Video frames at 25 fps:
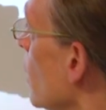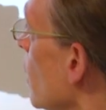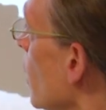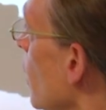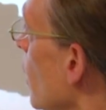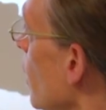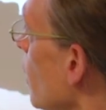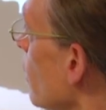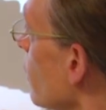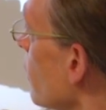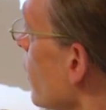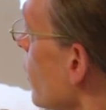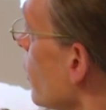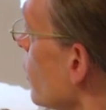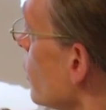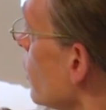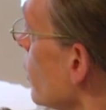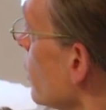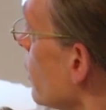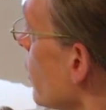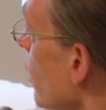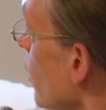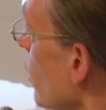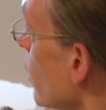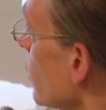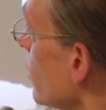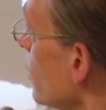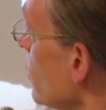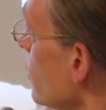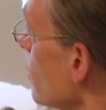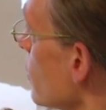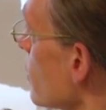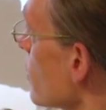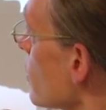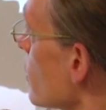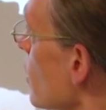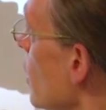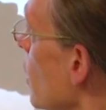are
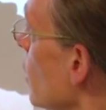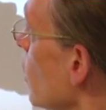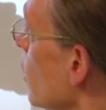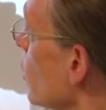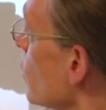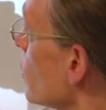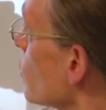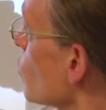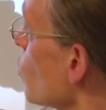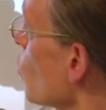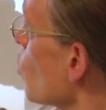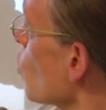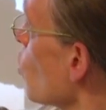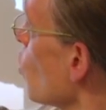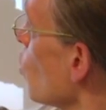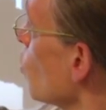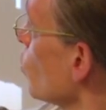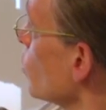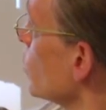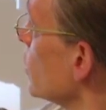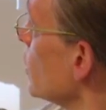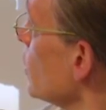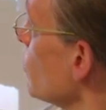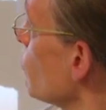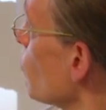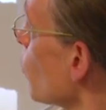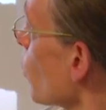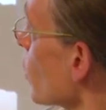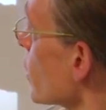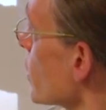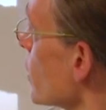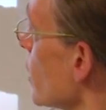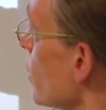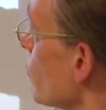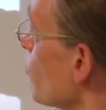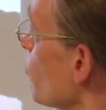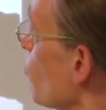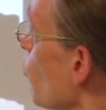these so-called
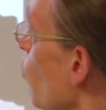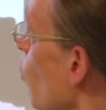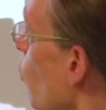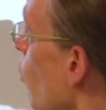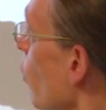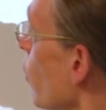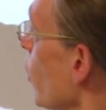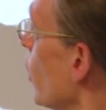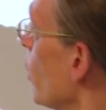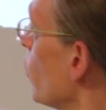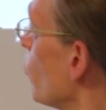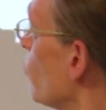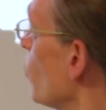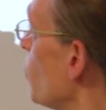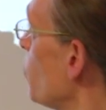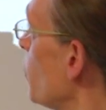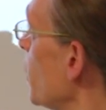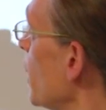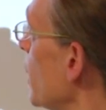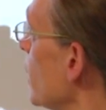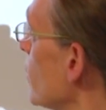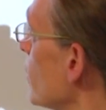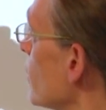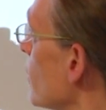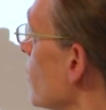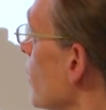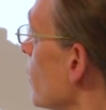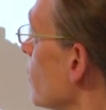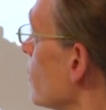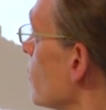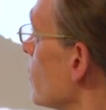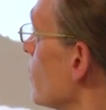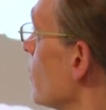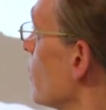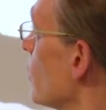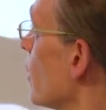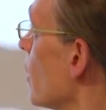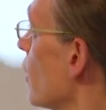D4Z4 repeats
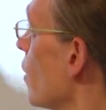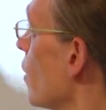that